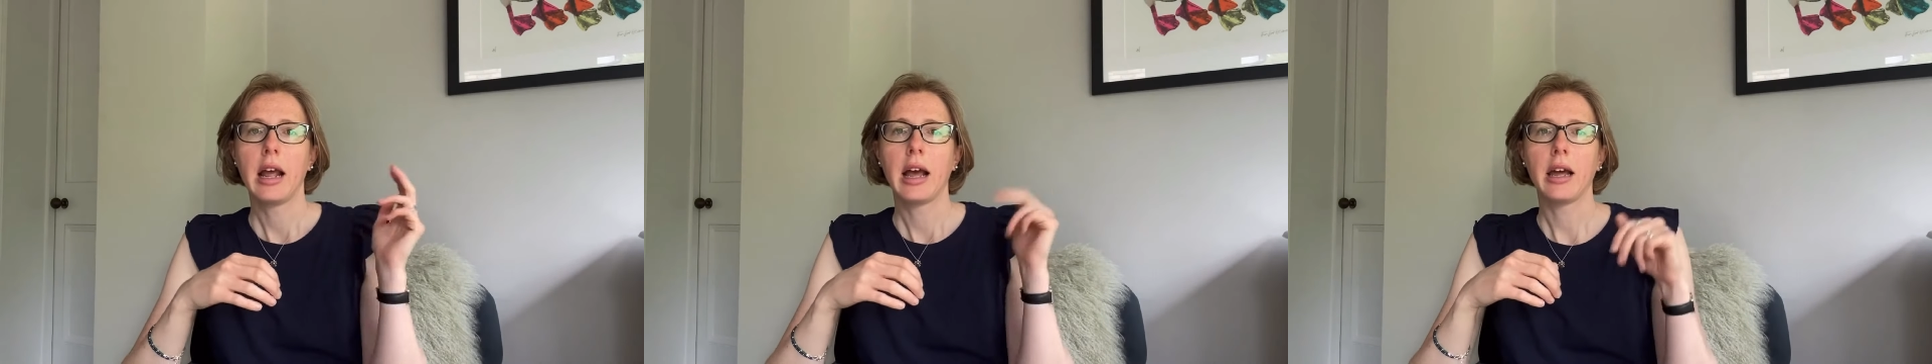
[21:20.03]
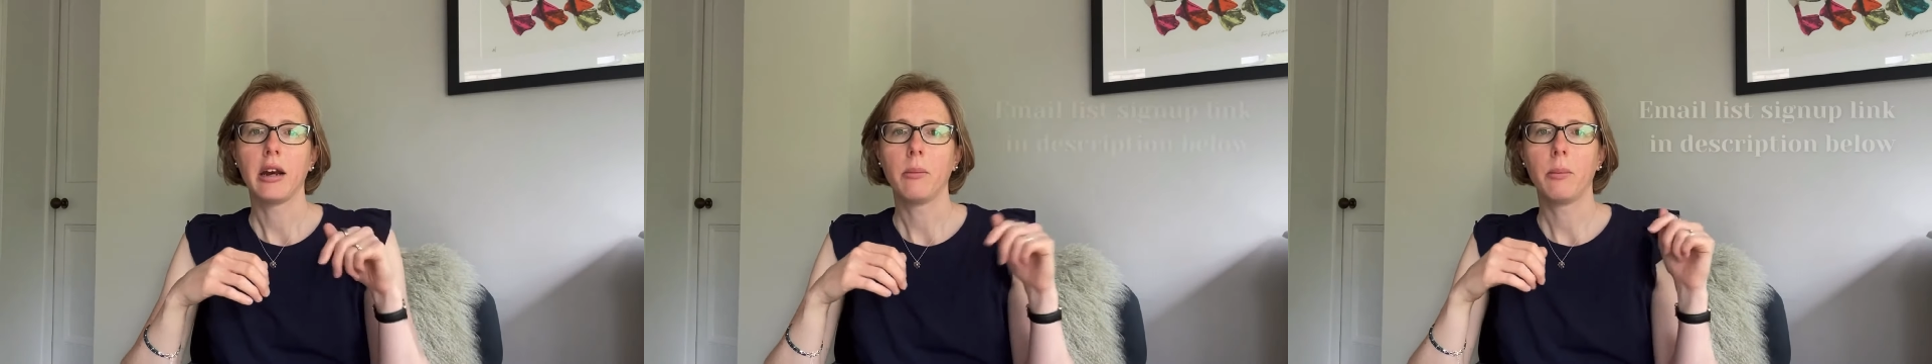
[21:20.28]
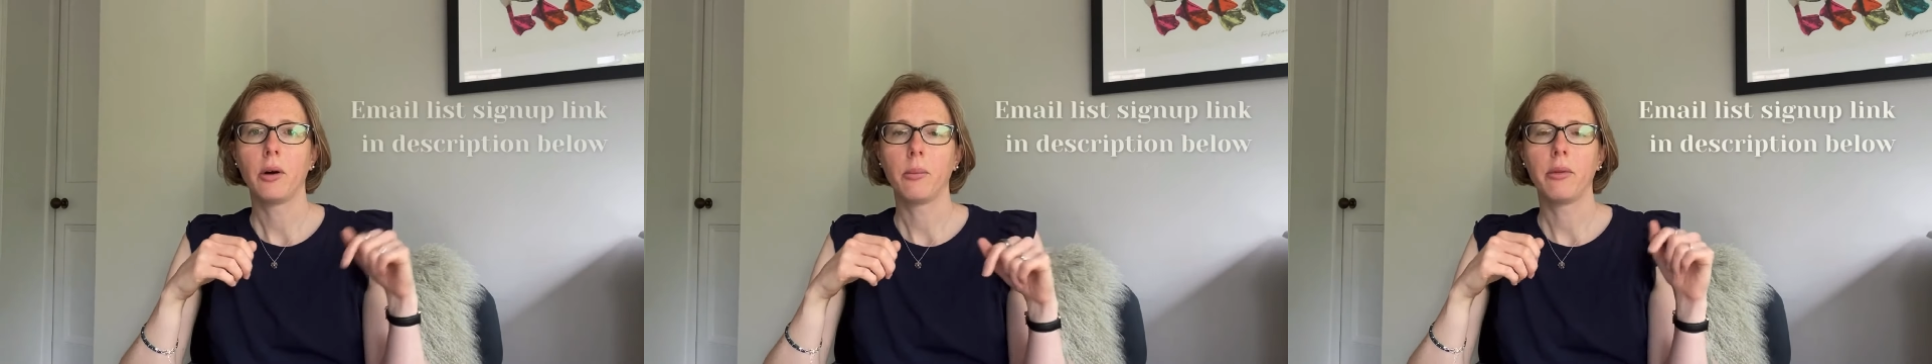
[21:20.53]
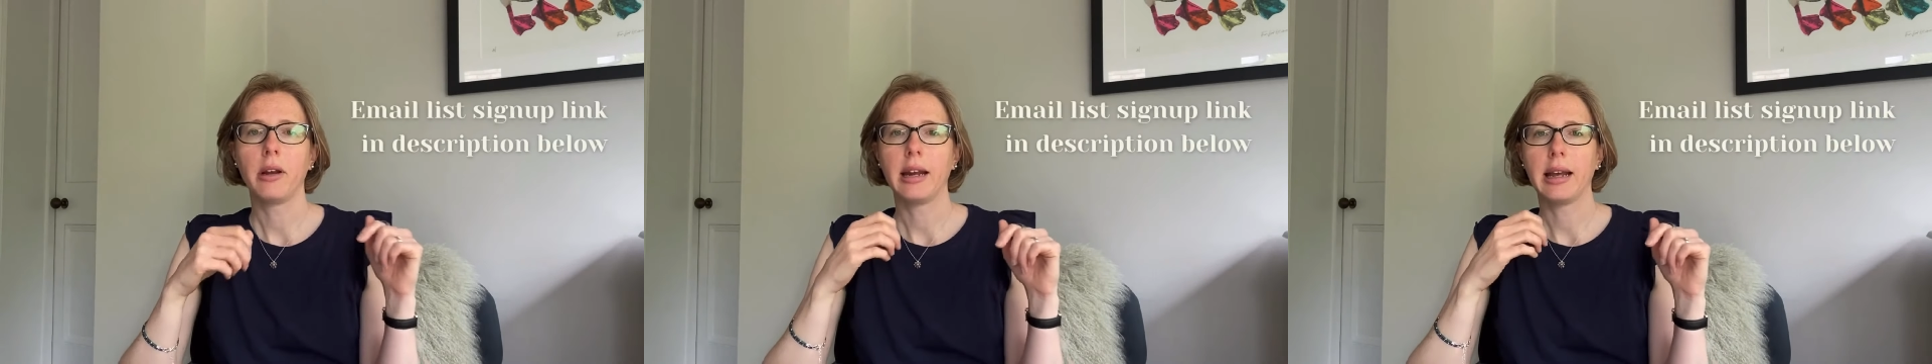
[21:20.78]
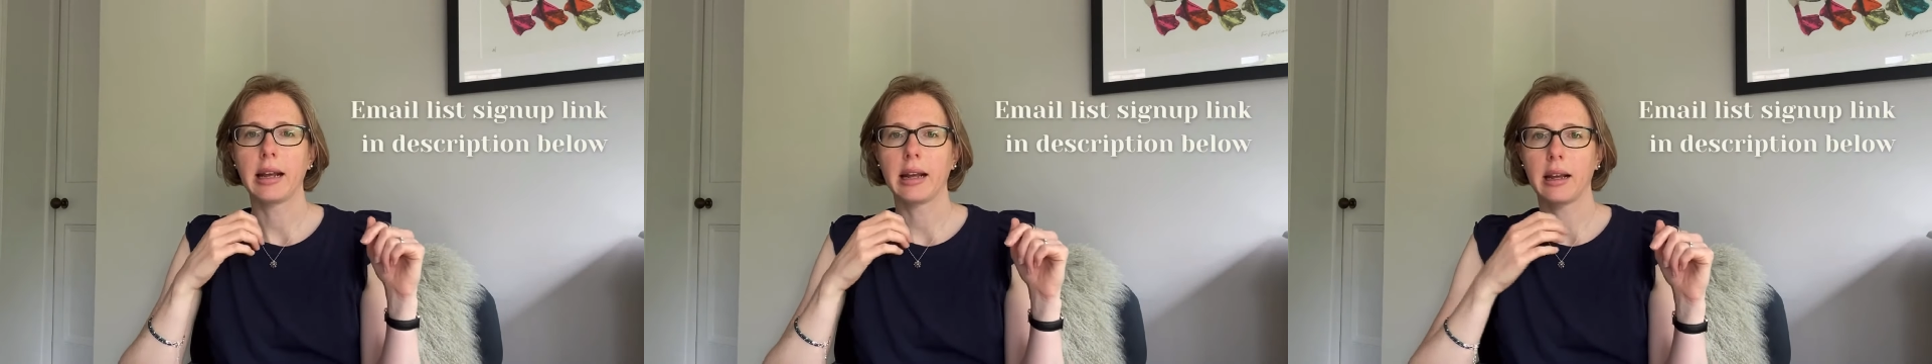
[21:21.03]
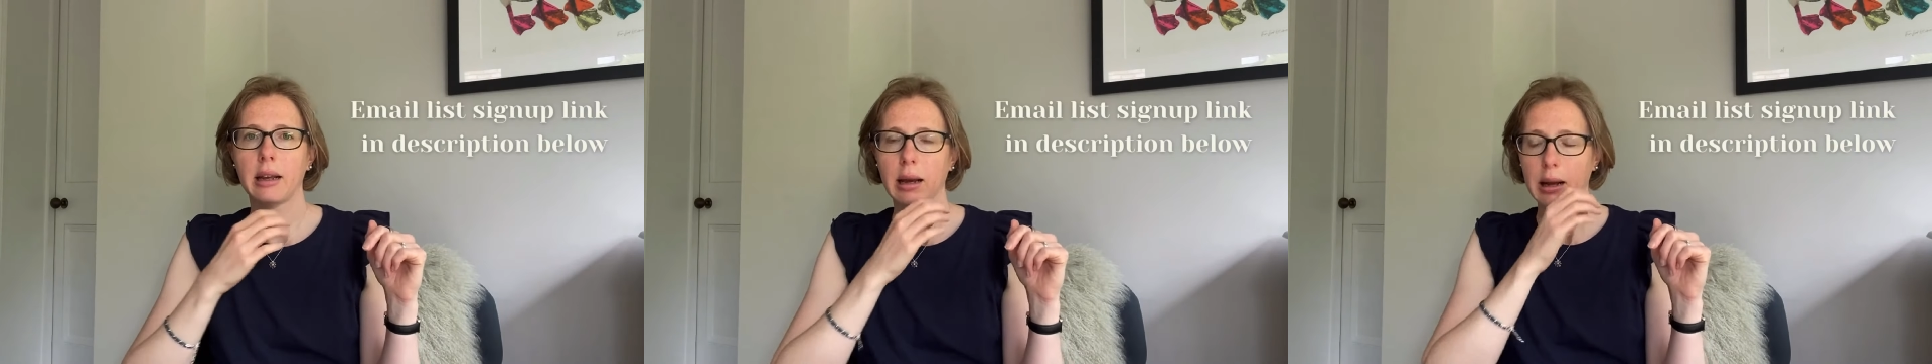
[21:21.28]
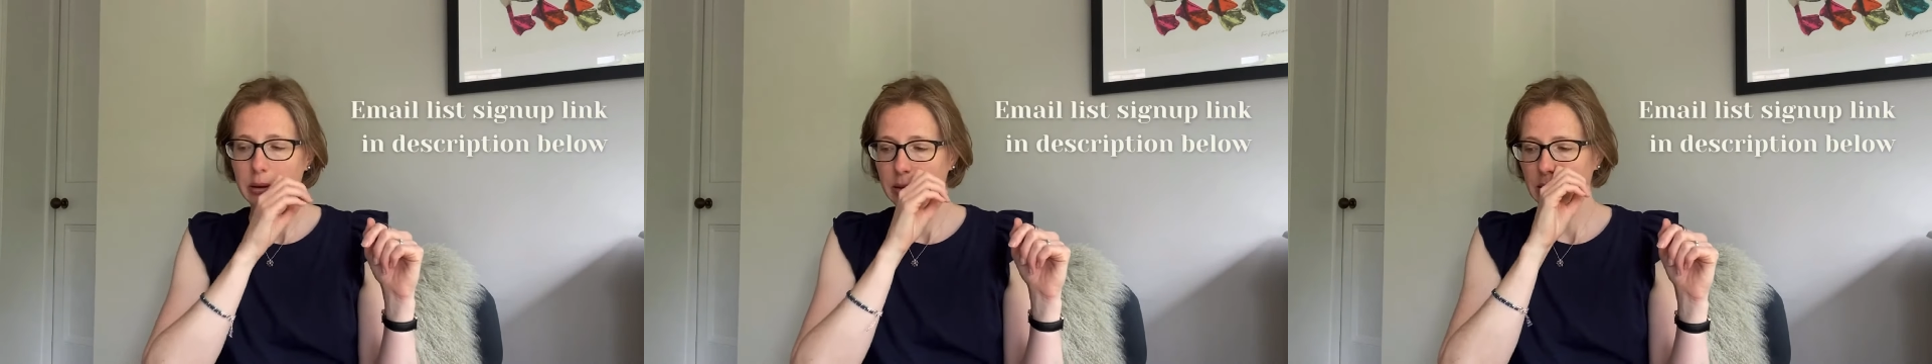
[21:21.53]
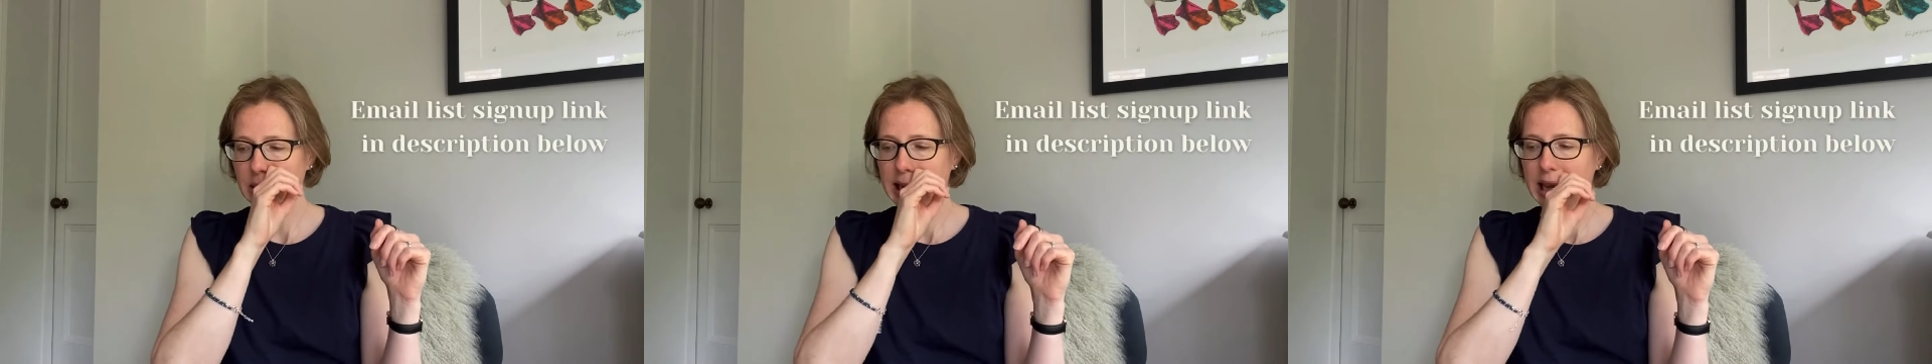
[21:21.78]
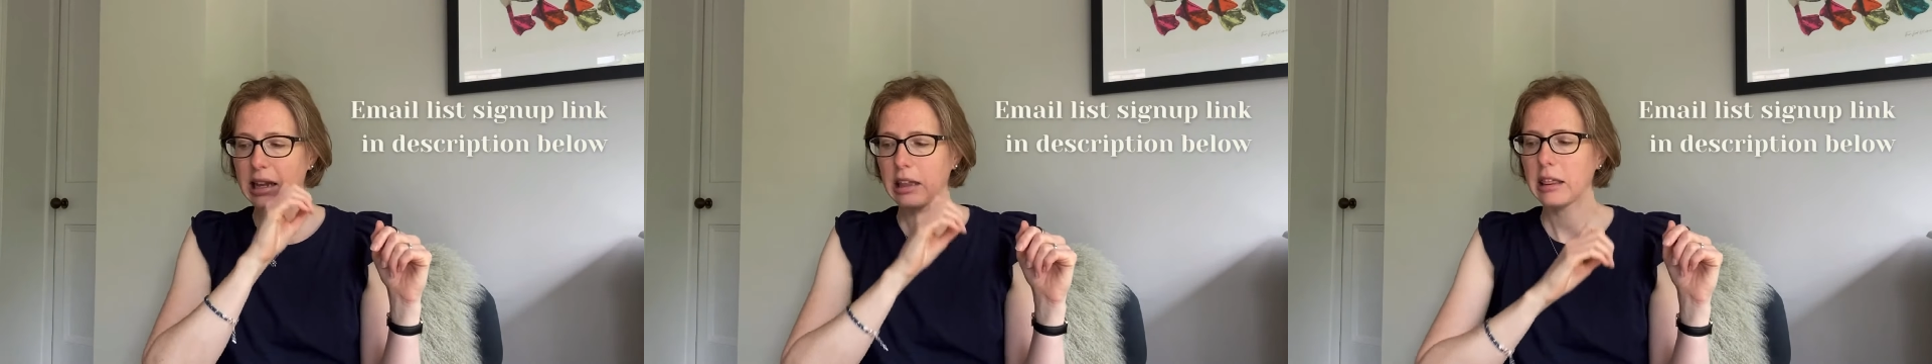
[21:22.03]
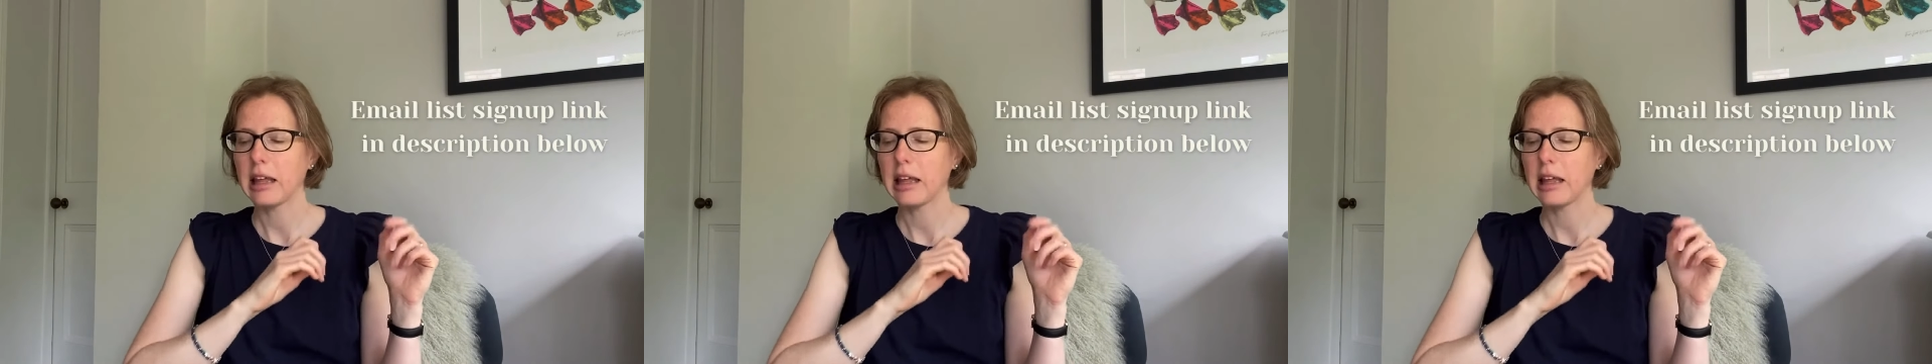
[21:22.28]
and I'll pop the link underneath.